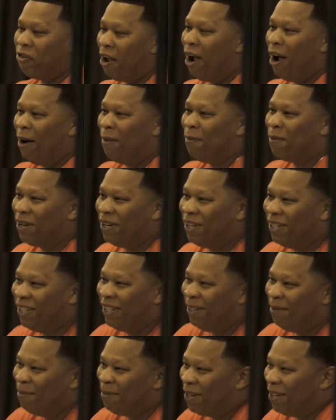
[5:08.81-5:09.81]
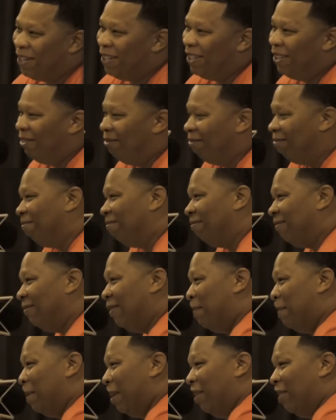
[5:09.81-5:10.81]
Nah, I'm good. I'm
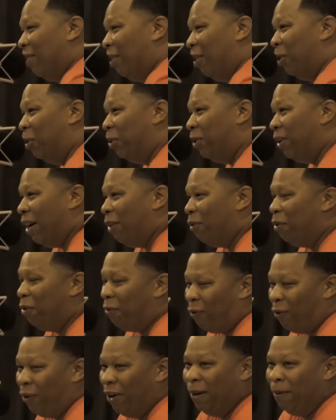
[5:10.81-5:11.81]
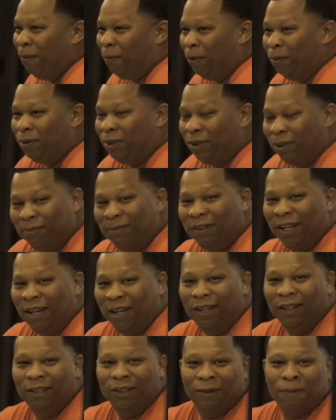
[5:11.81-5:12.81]
a little older. I refrain from some
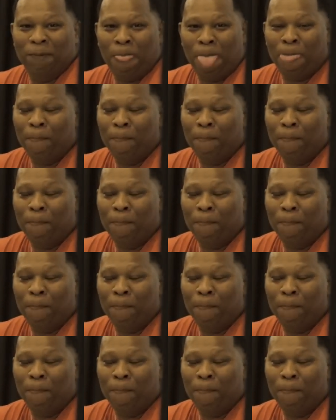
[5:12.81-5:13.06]
things.